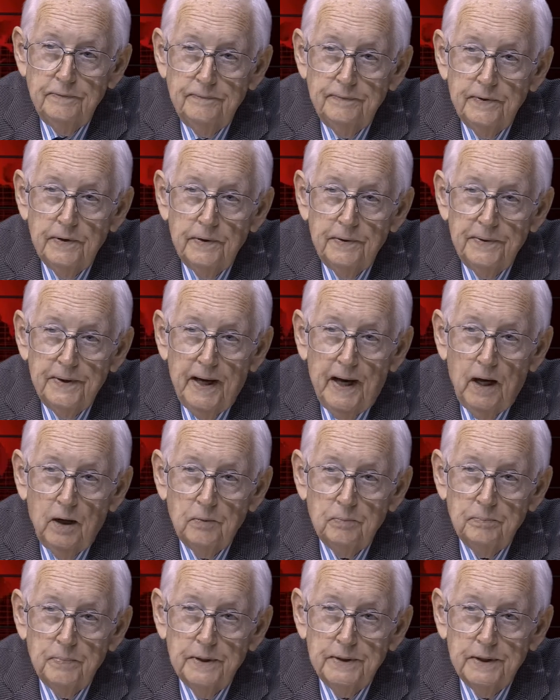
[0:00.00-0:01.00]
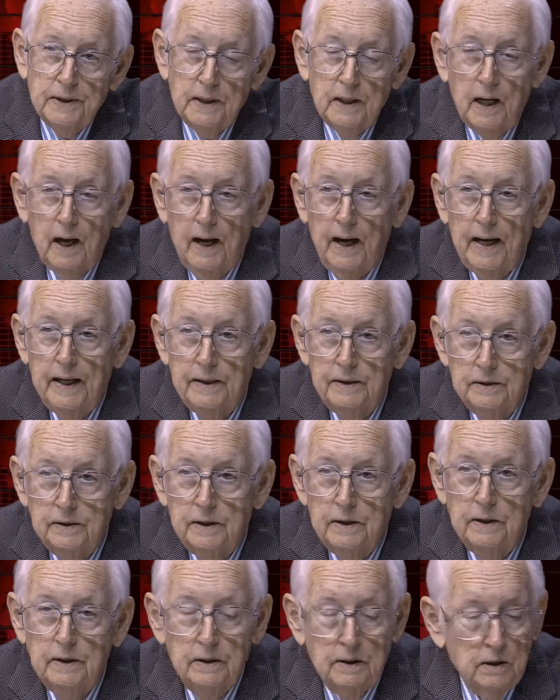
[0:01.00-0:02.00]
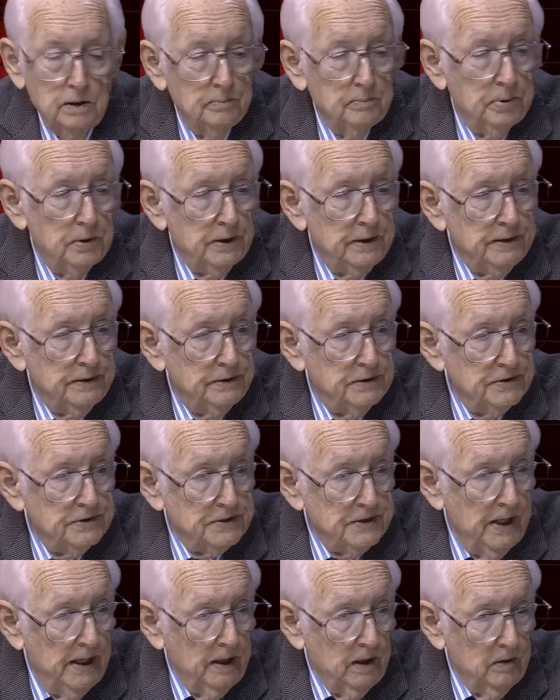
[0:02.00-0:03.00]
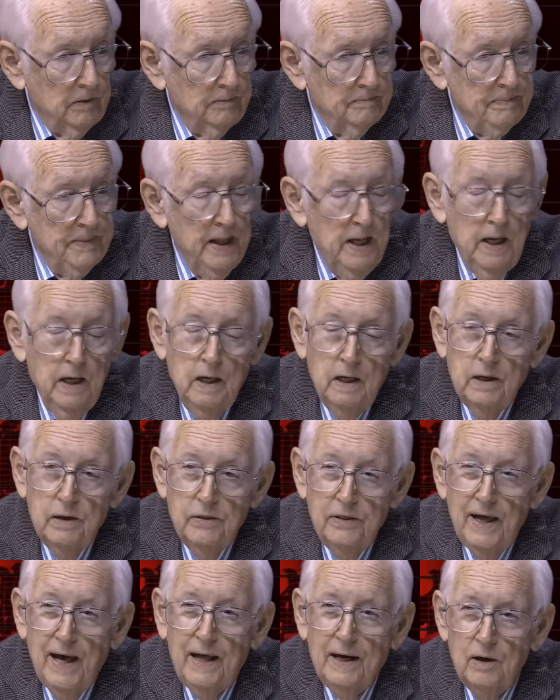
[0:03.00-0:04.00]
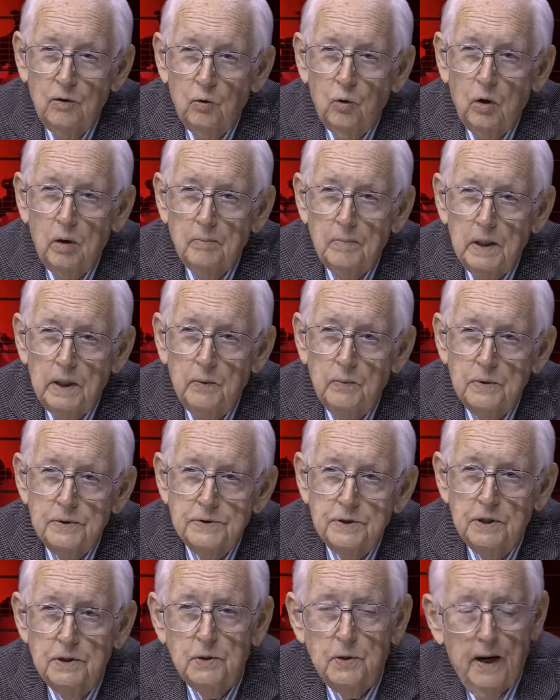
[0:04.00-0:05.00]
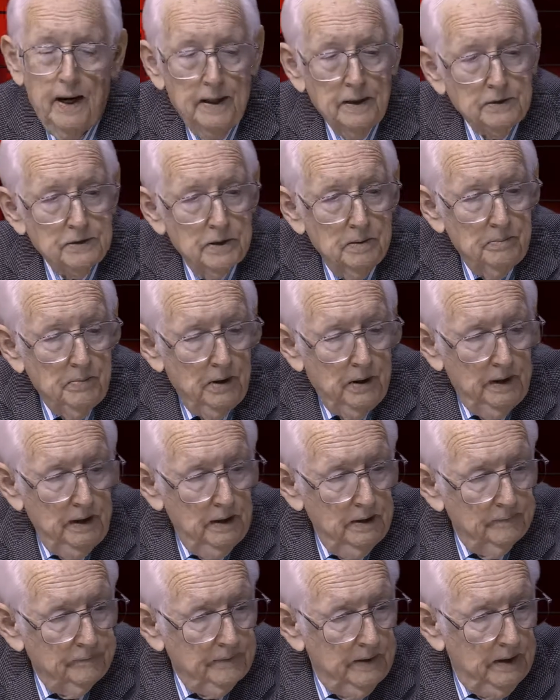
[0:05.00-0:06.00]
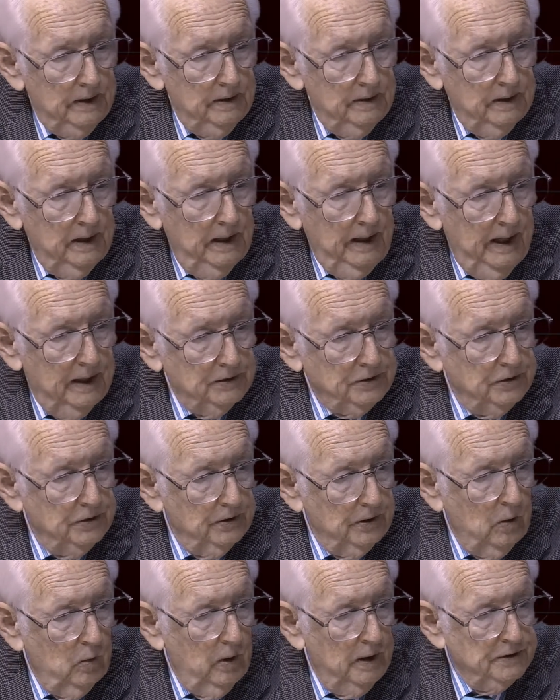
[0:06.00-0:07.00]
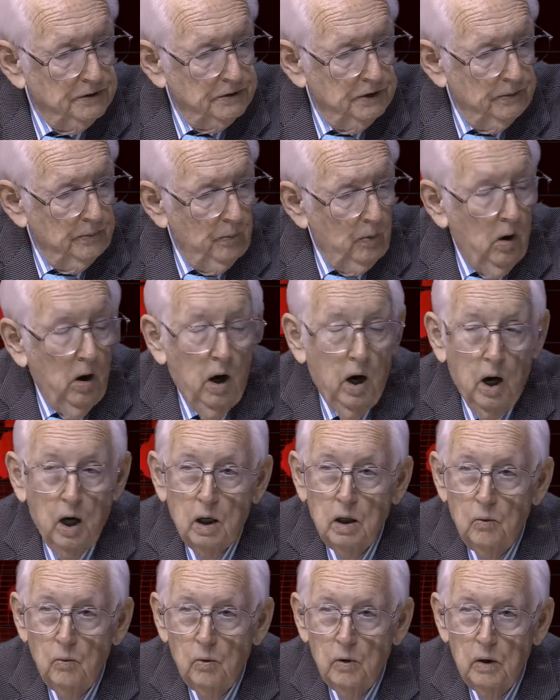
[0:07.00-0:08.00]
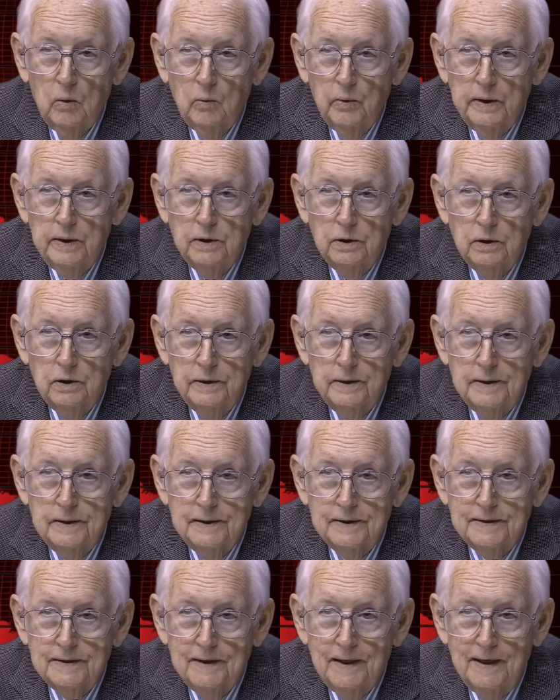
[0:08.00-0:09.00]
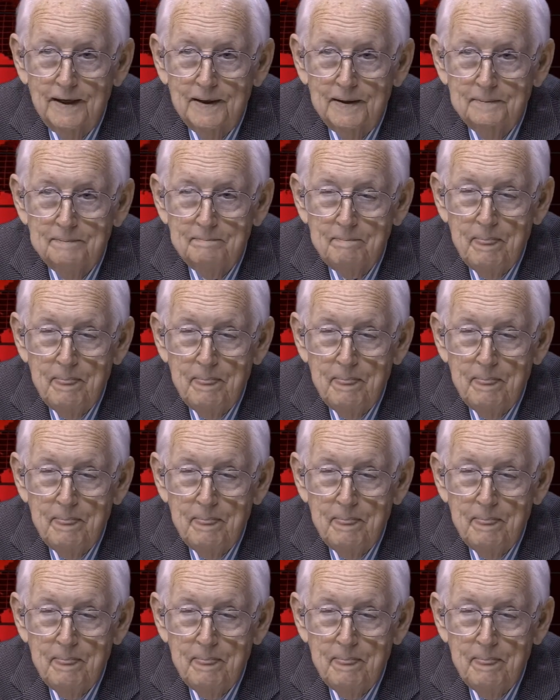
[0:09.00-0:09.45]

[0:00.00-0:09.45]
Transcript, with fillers: filled out, but the guy didn't complete the sale. That normally was to track somebody if they, they answered a question wrong where we couldn't uh,